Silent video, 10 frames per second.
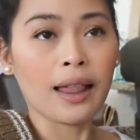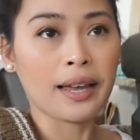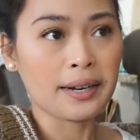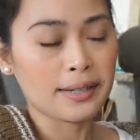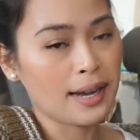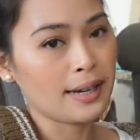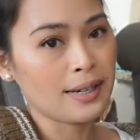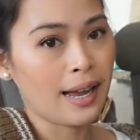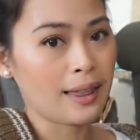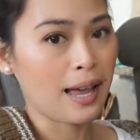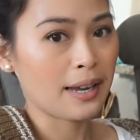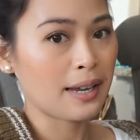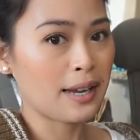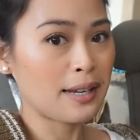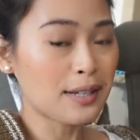Like I said, I like
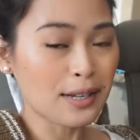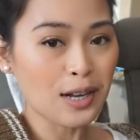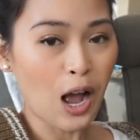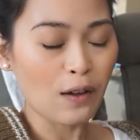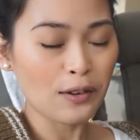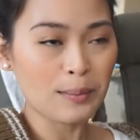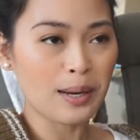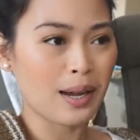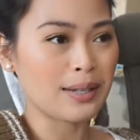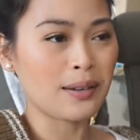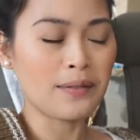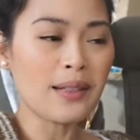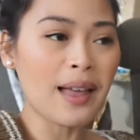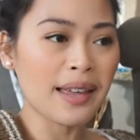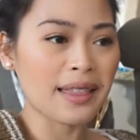instant coffee because I feel like